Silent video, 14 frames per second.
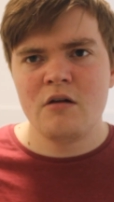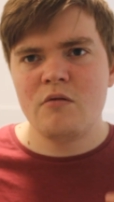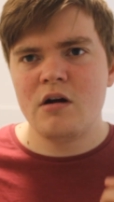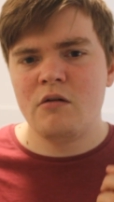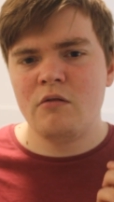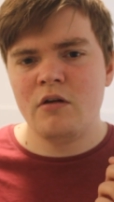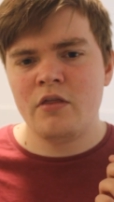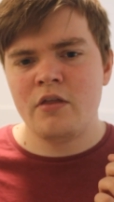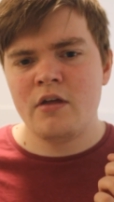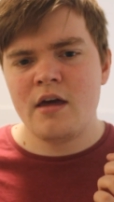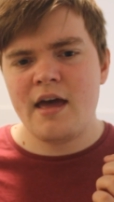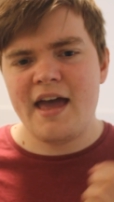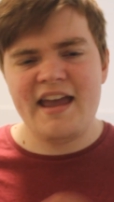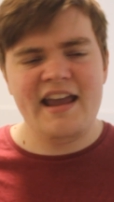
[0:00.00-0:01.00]
well with
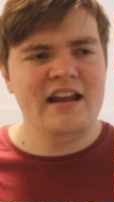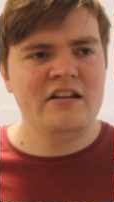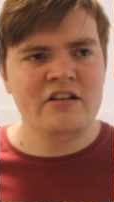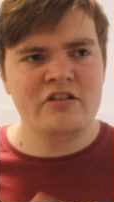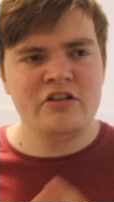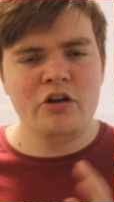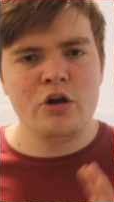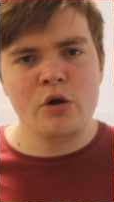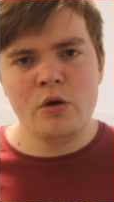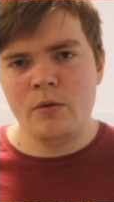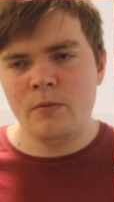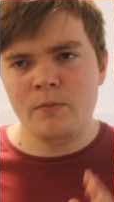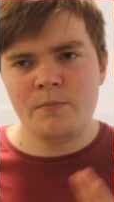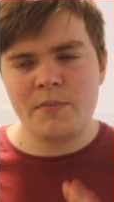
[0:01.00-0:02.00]
ages you're going